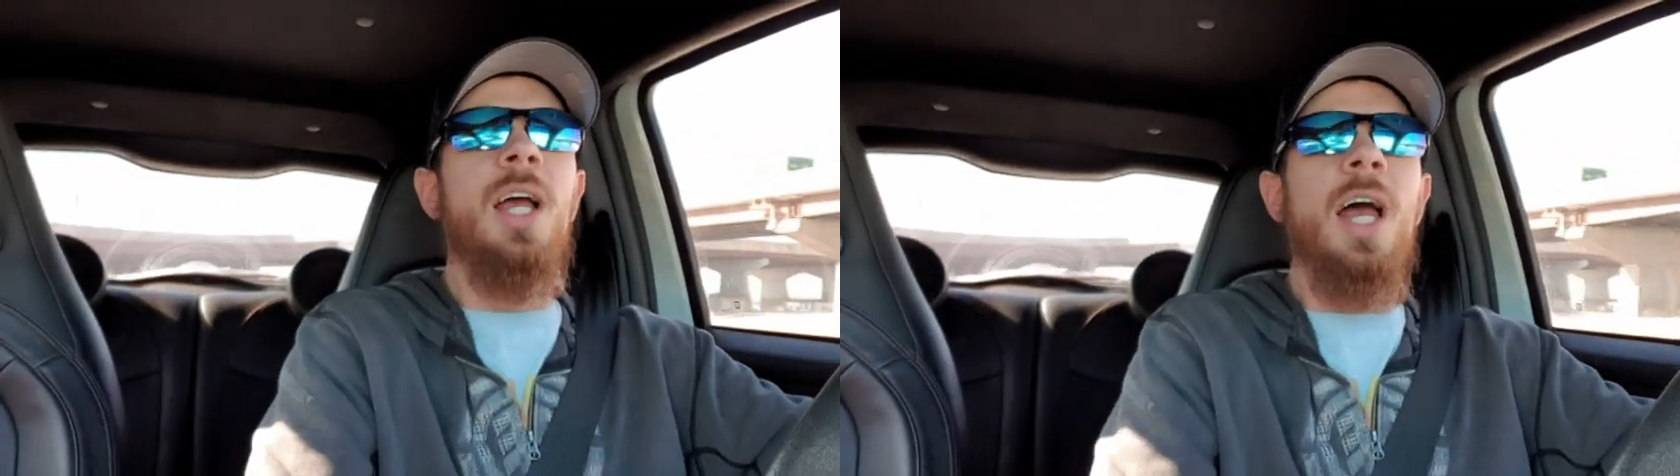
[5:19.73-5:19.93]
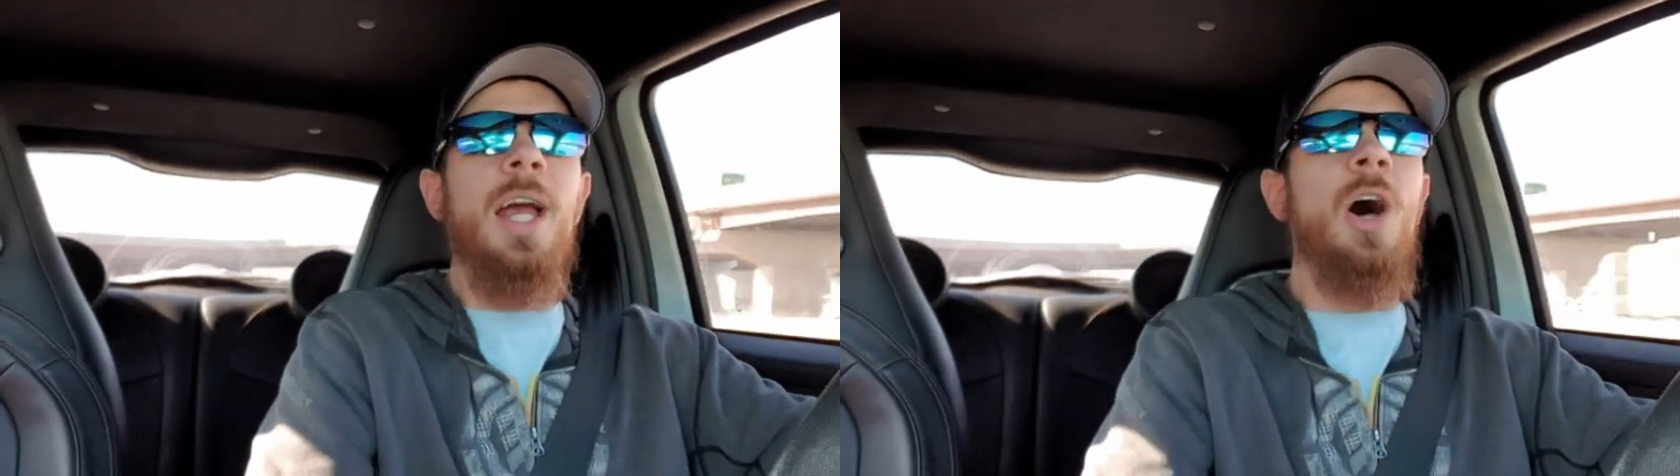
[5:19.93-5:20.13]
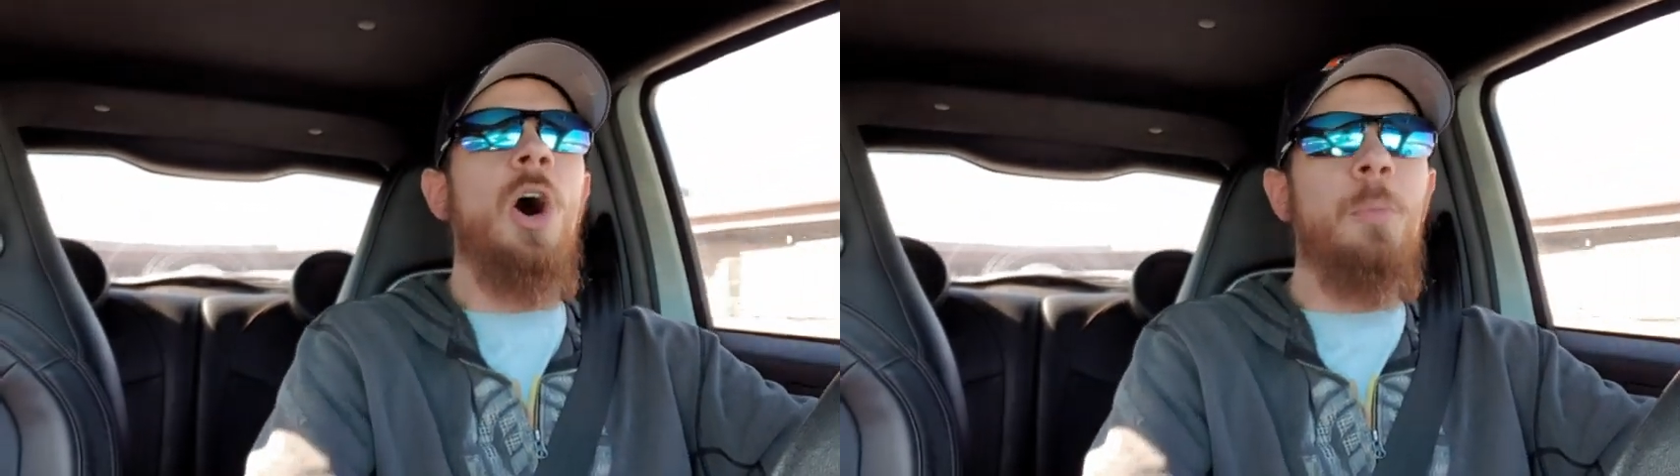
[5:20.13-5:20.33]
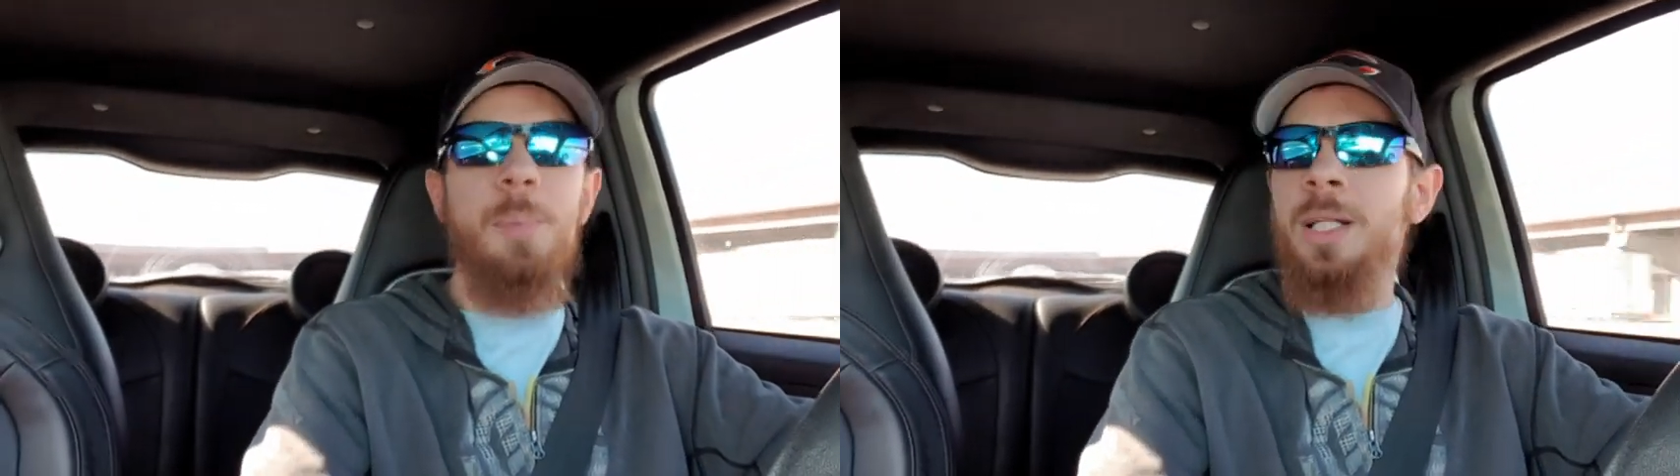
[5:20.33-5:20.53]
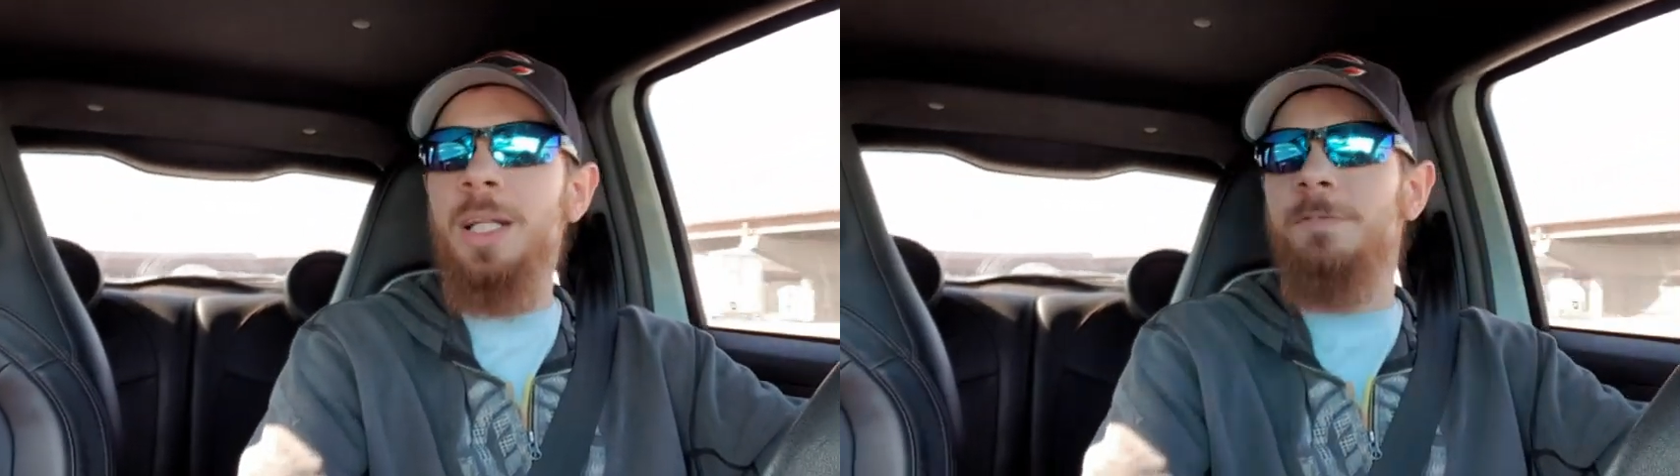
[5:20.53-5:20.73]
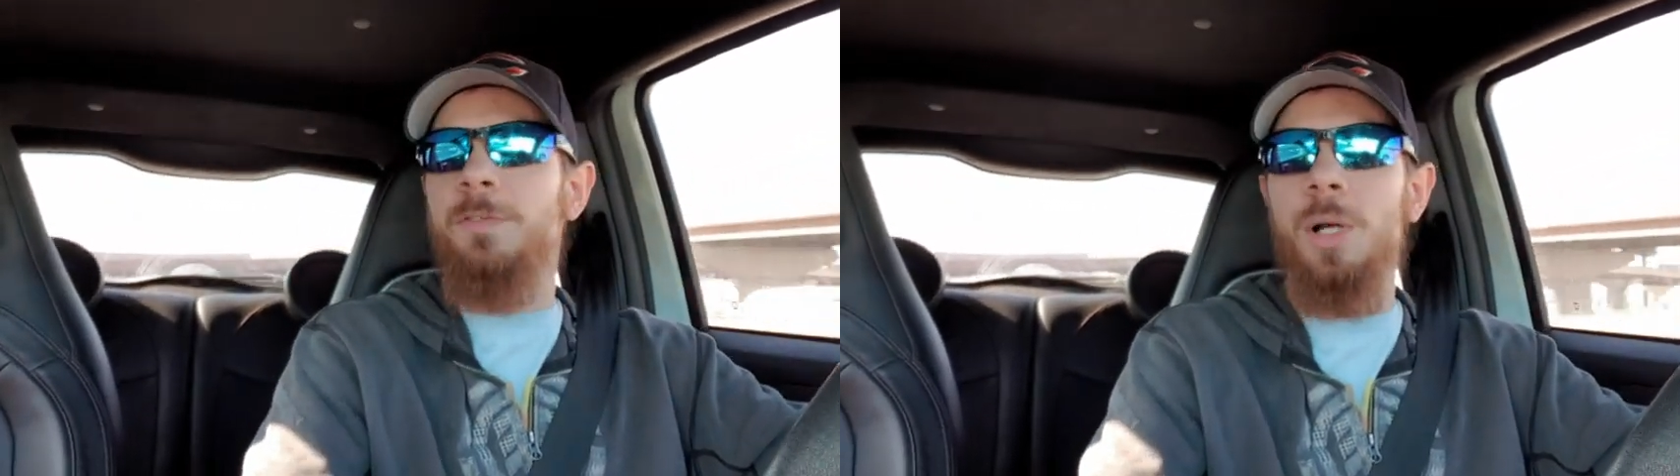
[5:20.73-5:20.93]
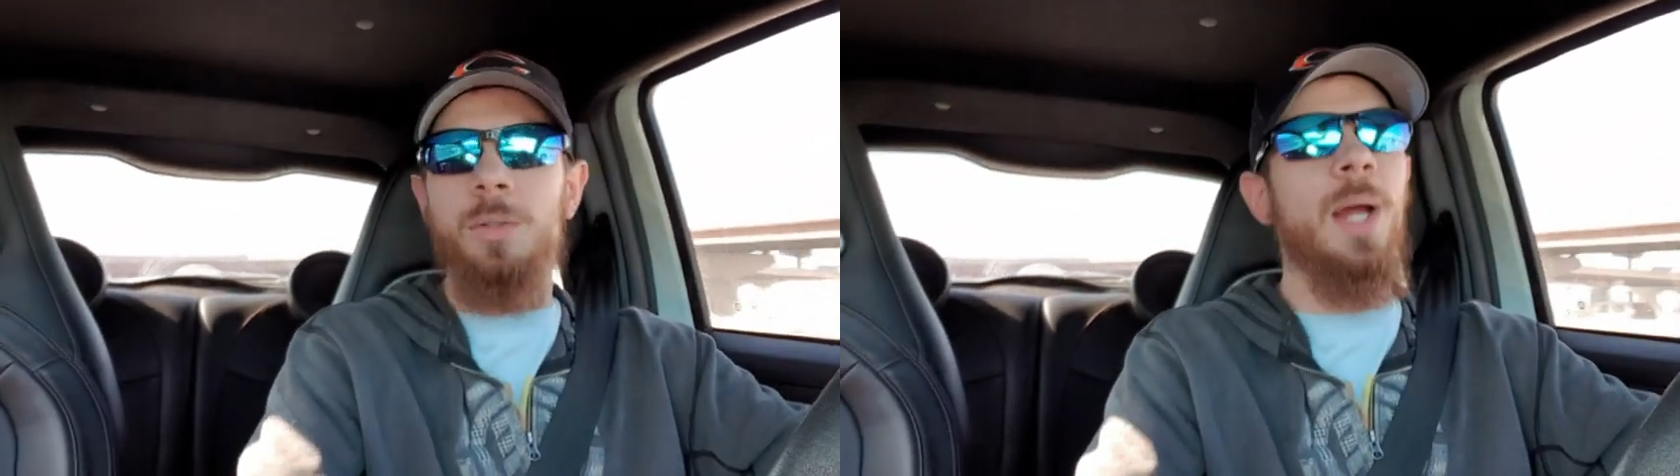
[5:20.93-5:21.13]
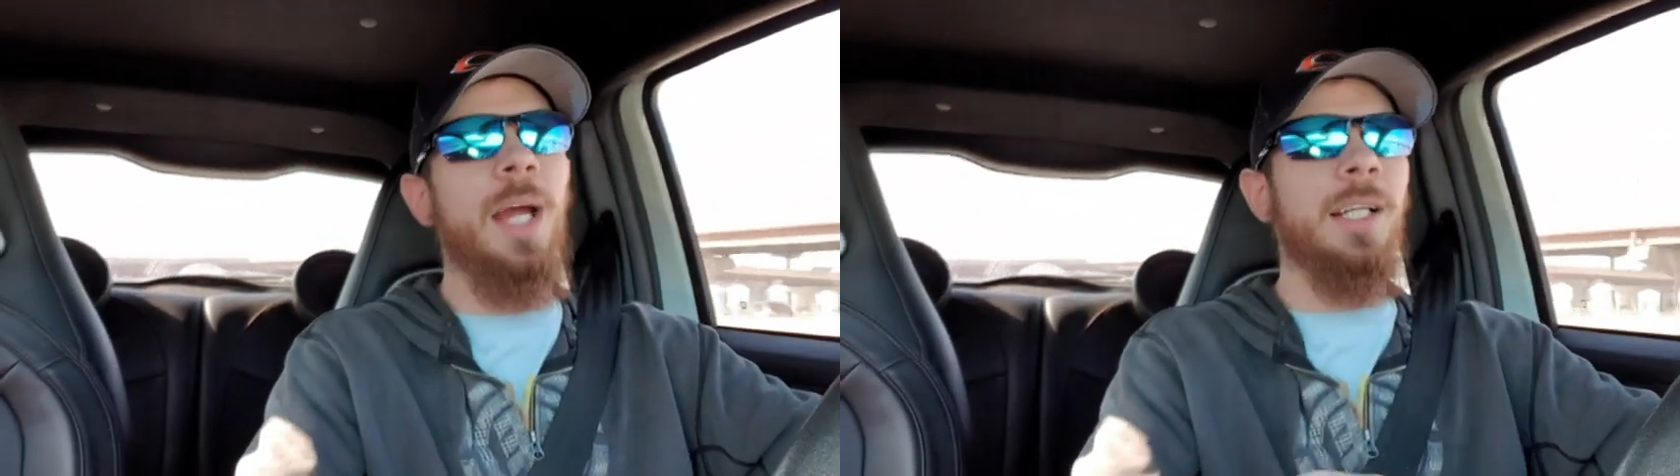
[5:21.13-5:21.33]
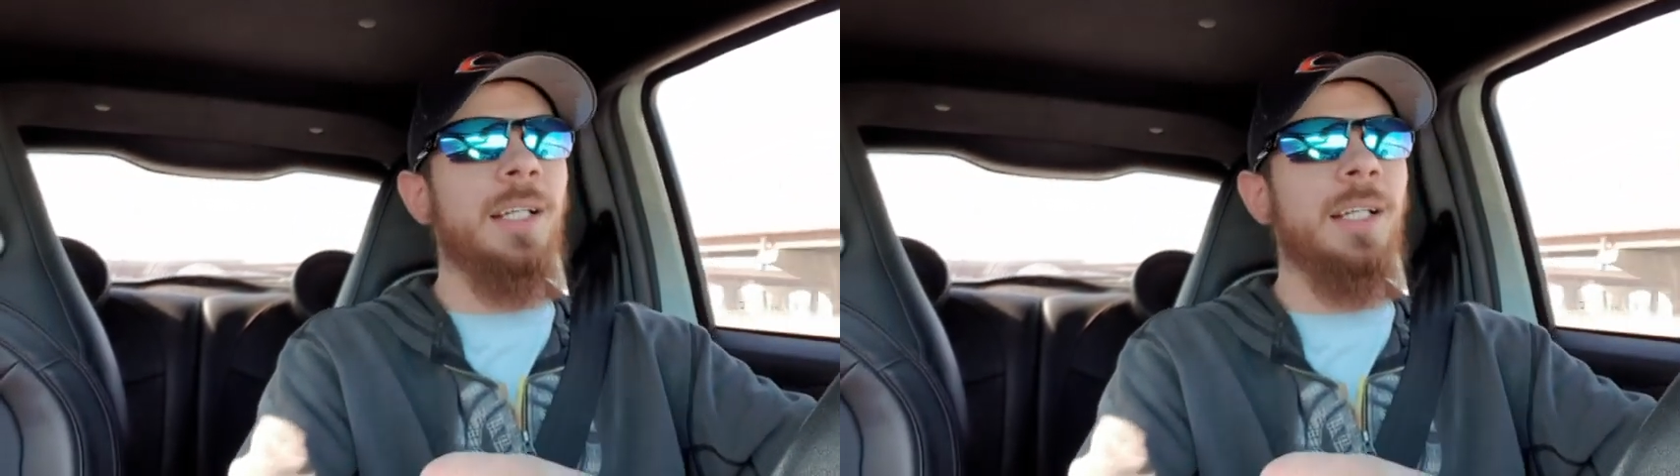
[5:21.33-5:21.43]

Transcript: I'm hoping that Ford